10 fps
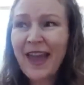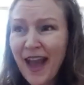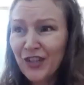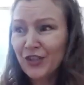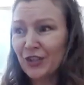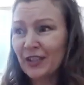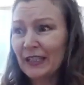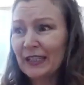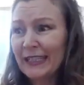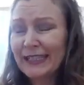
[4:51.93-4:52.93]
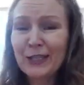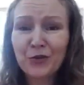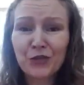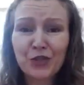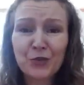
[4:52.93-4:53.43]
Actually, he
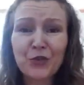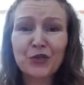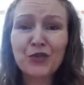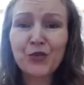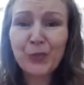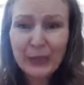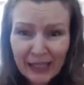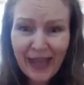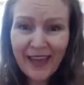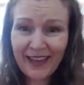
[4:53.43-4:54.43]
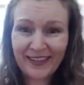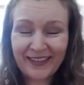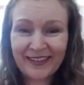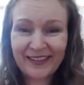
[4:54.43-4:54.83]
or she wants to play.